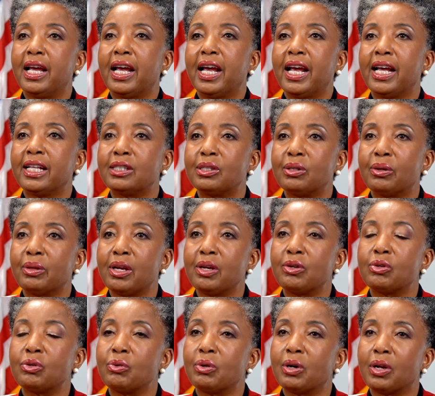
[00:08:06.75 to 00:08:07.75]
and so they're
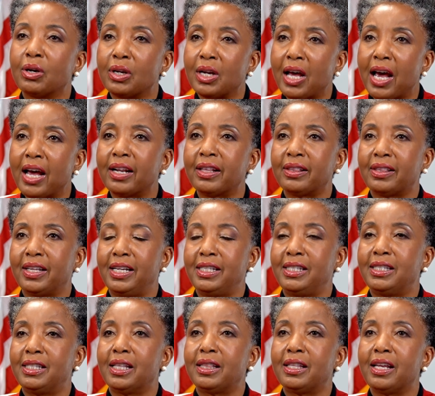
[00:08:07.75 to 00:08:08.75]
doing a lot of
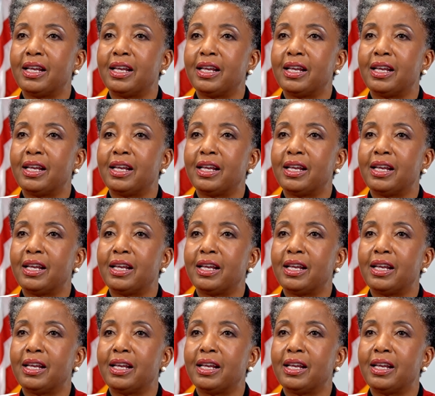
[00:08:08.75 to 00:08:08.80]
things that